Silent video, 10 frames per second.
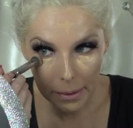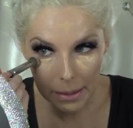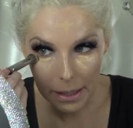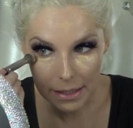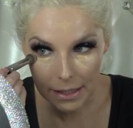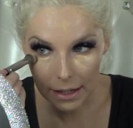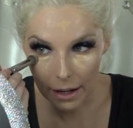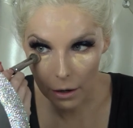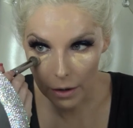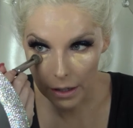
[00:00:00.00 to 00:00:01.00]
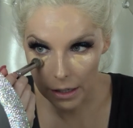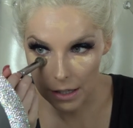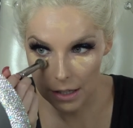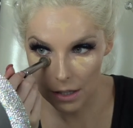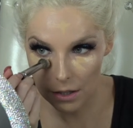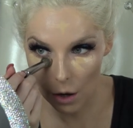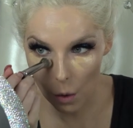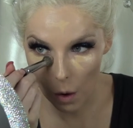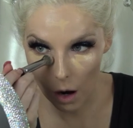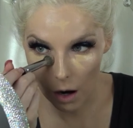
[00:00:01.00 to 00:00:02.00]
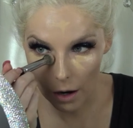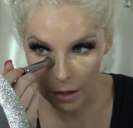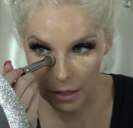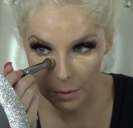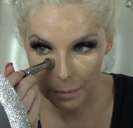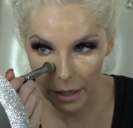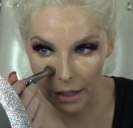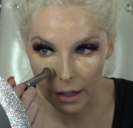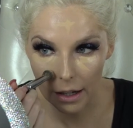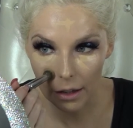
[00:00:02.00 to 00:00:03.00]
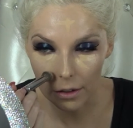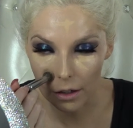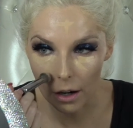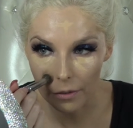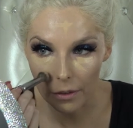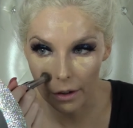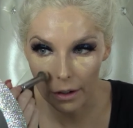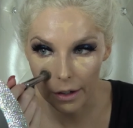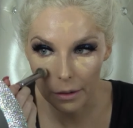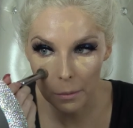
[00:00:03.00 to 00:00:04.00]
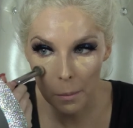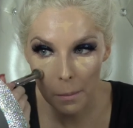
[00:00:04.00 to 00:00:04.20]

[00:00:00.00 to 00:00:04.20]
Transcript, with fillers: test it out, and it's so hard to pick a color online.